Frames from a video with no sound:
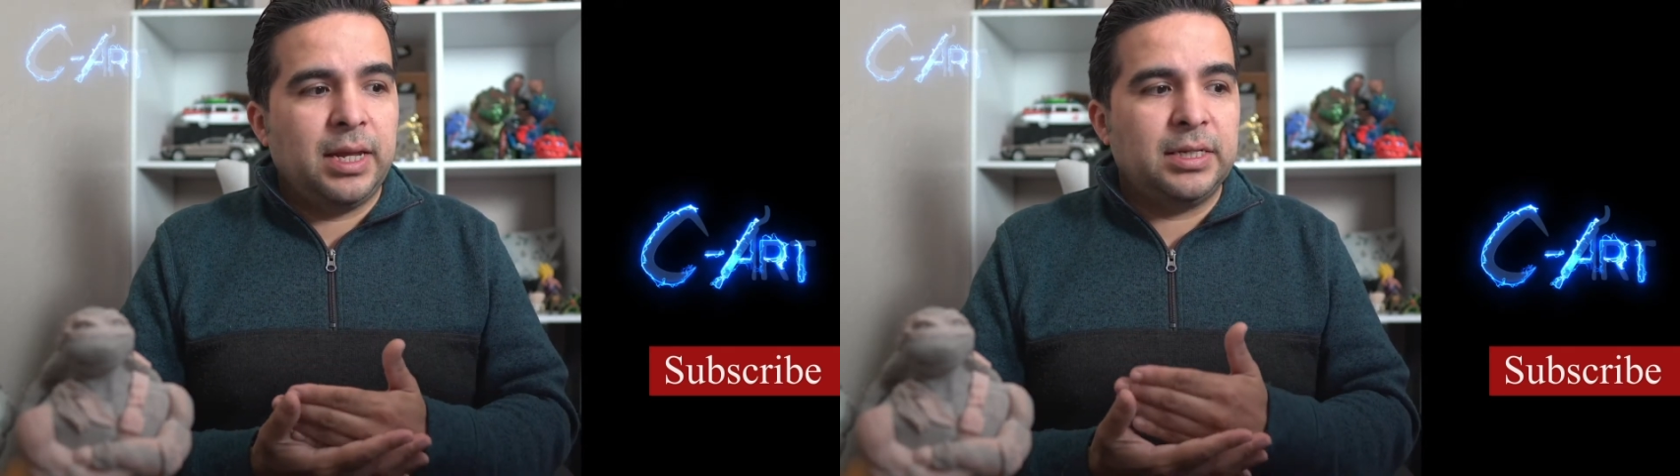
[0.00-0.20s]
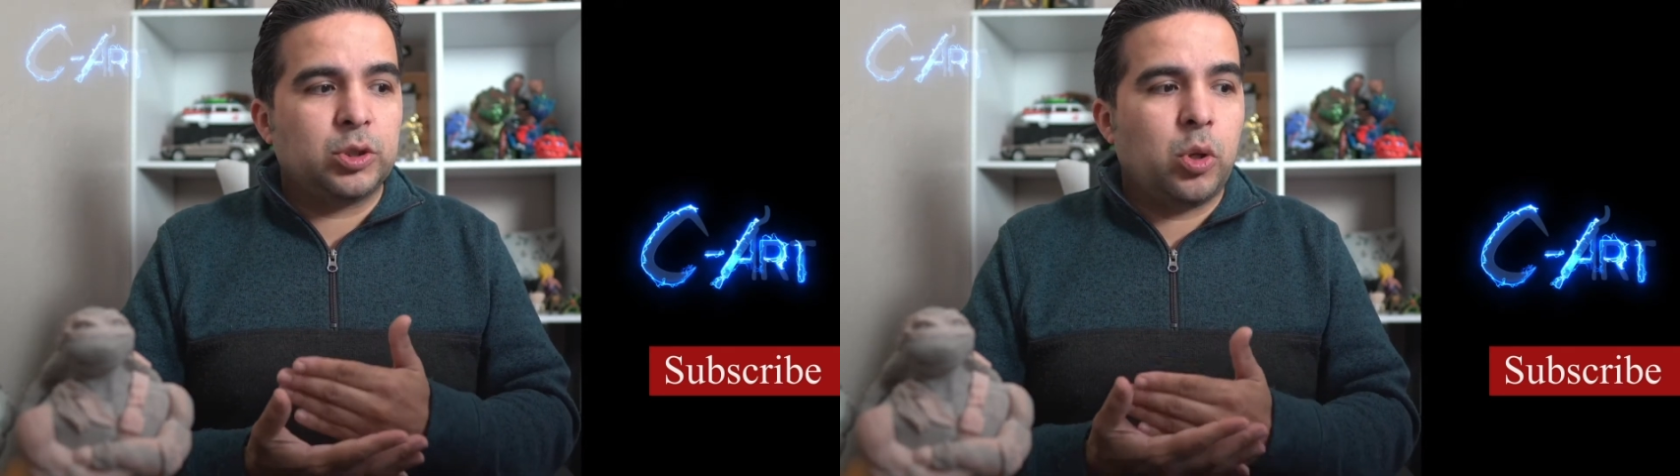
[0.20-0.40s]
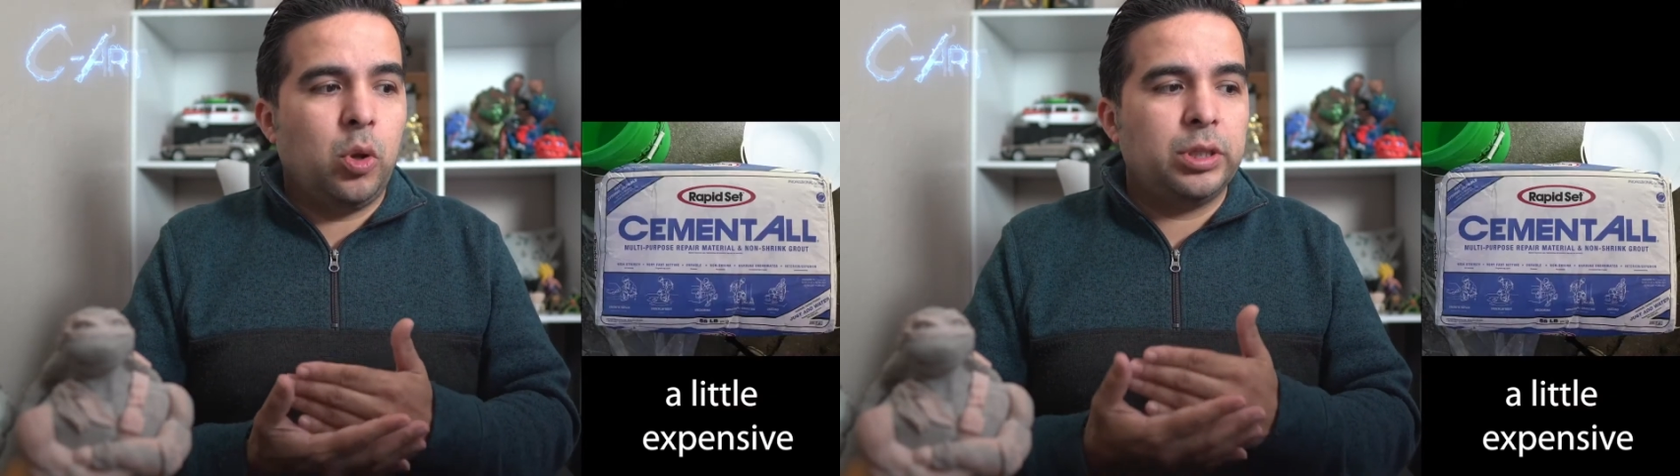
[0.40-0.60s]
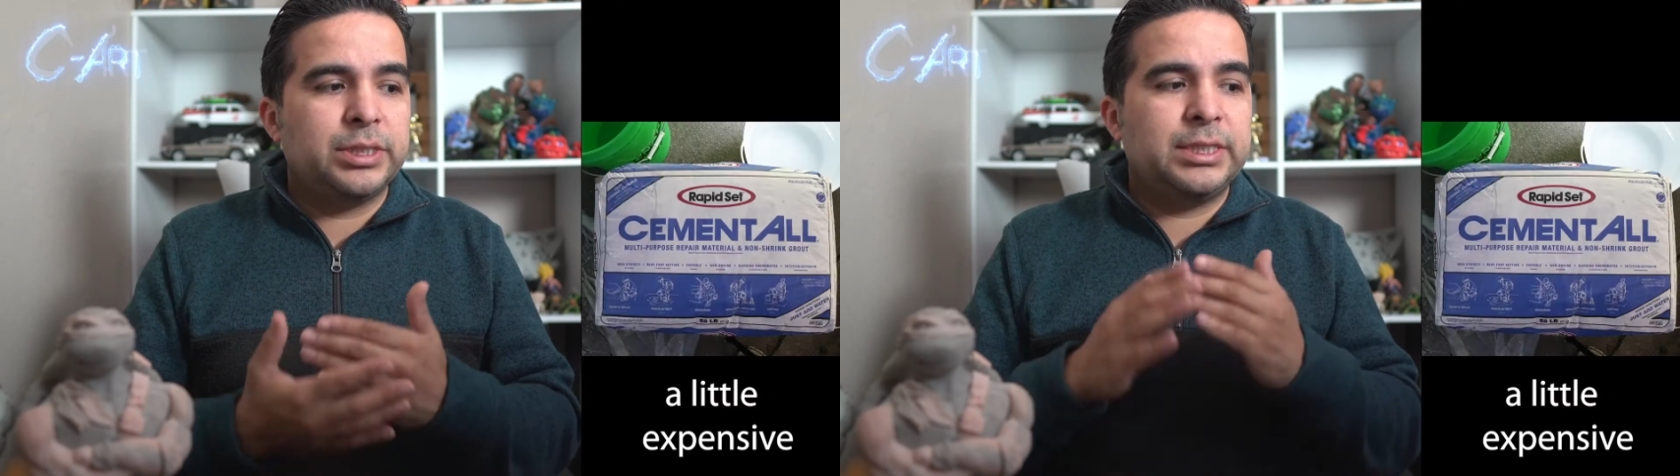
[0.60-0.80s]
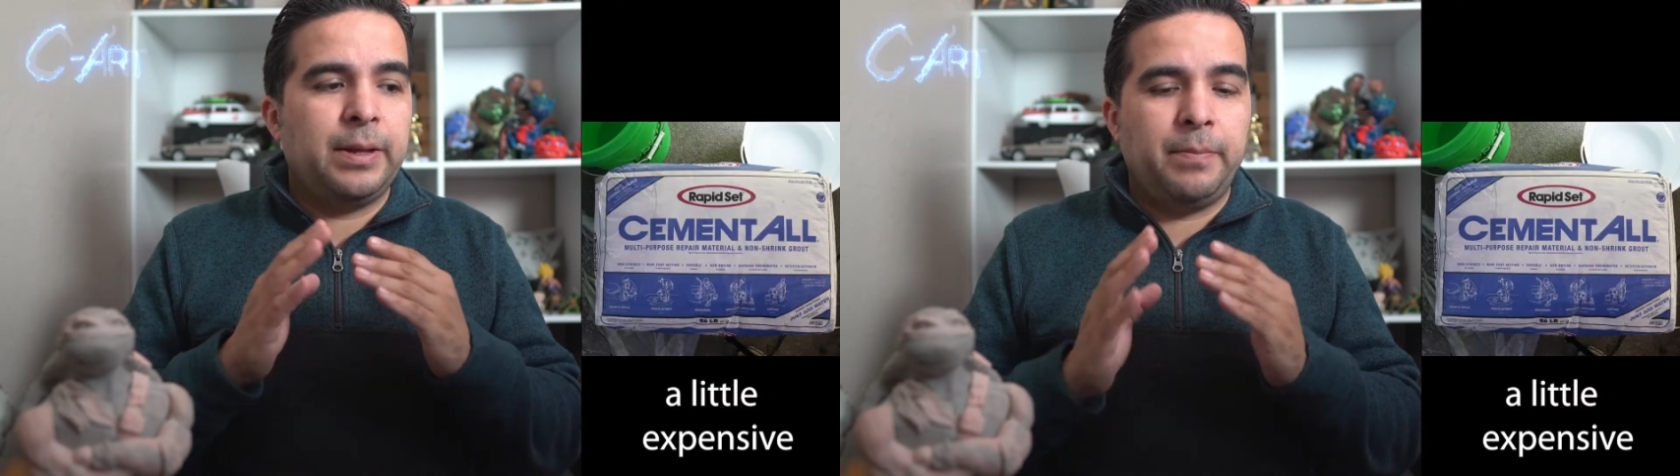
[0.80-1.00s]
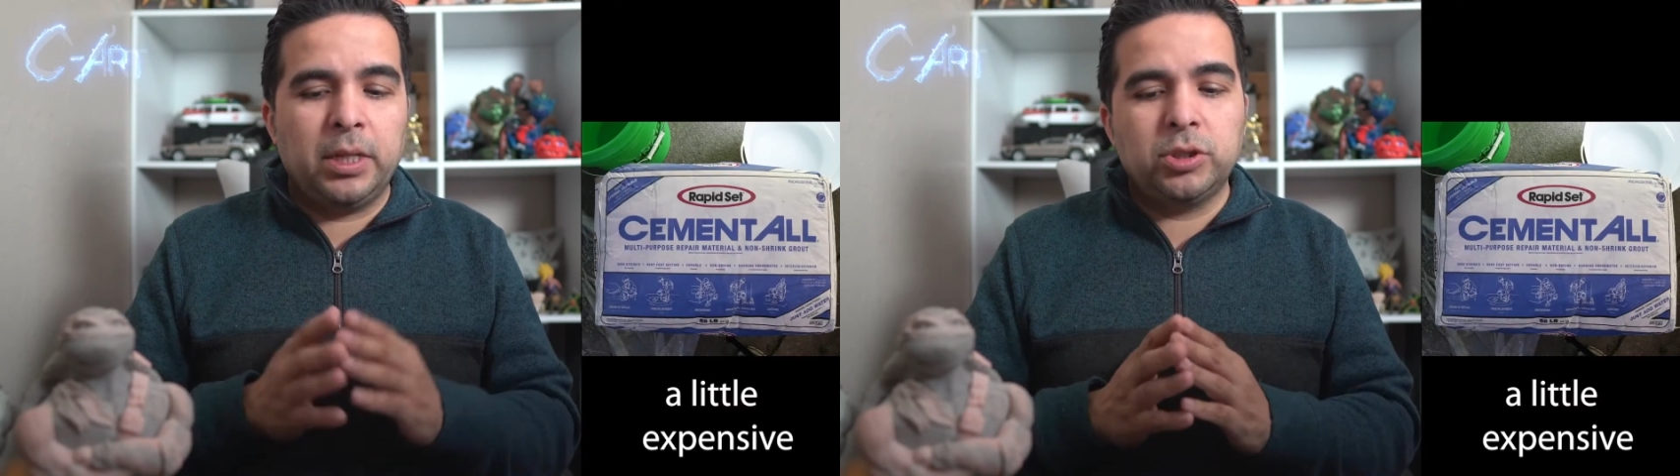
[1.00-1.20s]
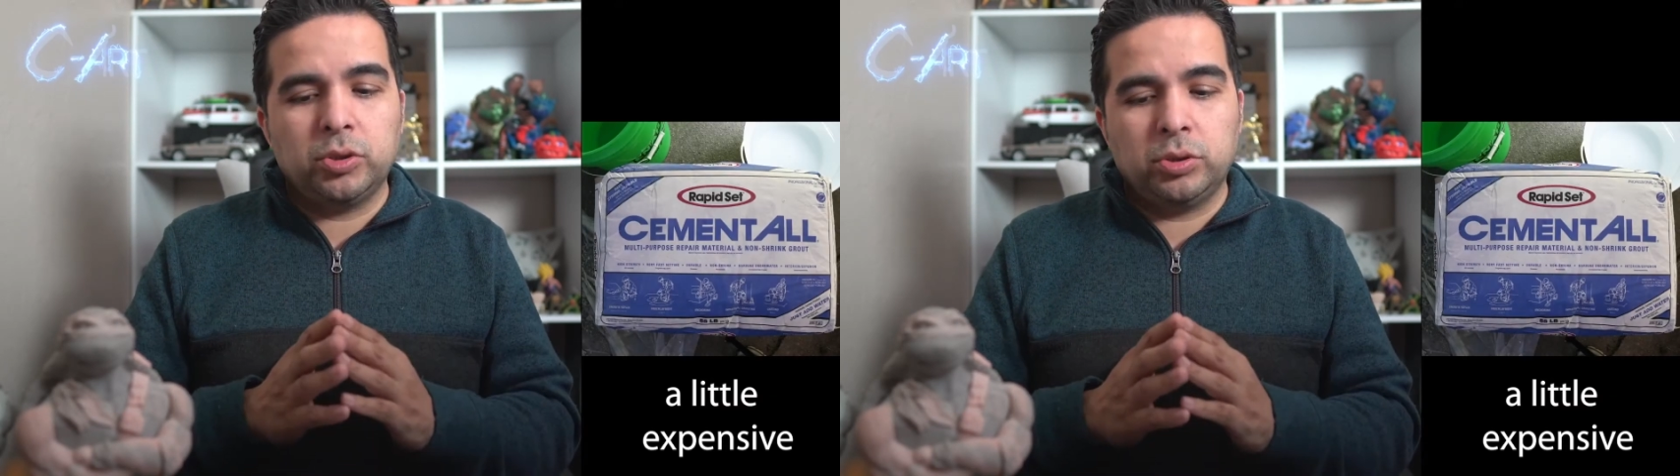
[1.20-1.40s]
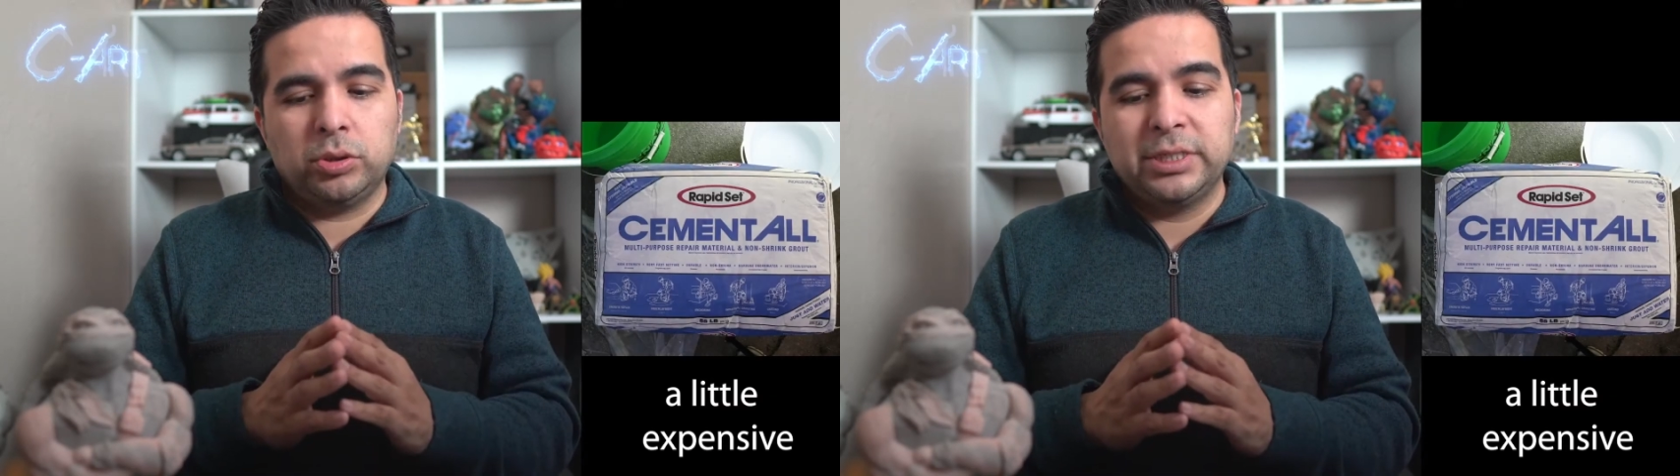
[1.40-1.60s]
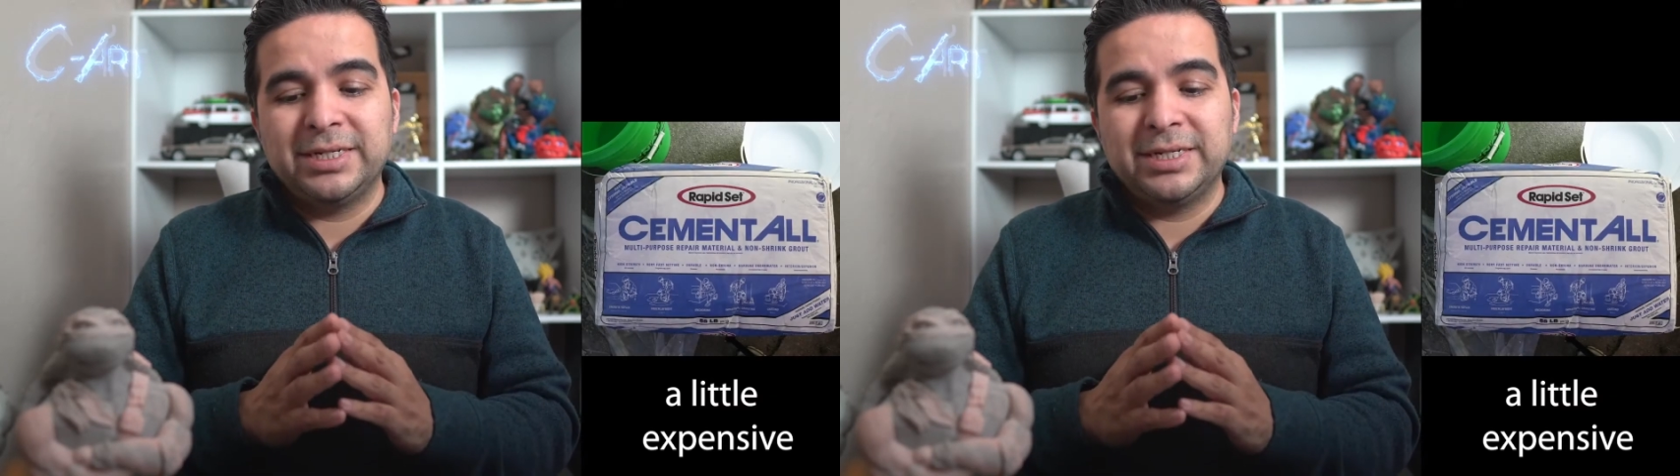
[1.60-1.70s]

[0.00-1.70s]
and it's called Cemental.